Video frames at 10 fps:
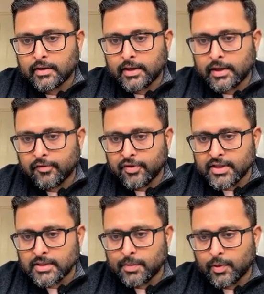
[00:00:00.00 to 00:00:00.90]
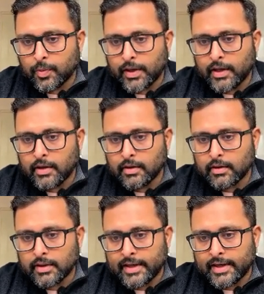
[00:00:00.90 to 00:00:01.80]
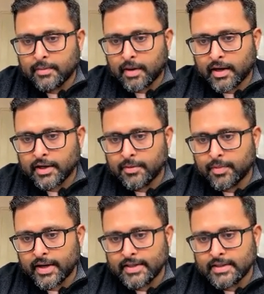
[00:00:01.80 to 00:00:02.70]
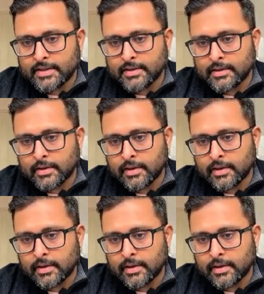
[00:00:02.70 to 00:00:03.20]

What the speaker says: the difference between the demanded price